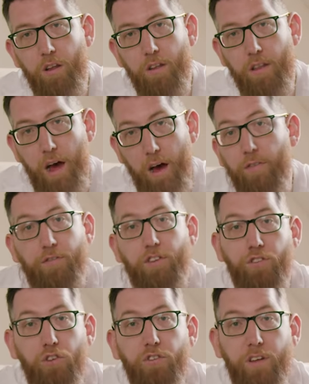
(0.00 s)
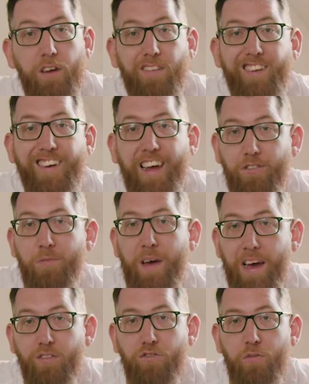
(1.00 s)
that I've discussed here to get some
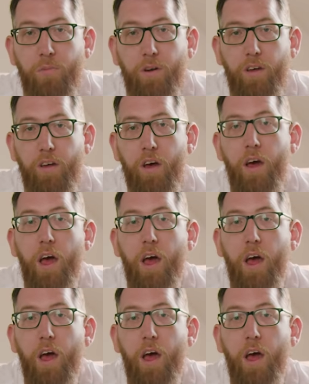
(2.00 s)
extra money.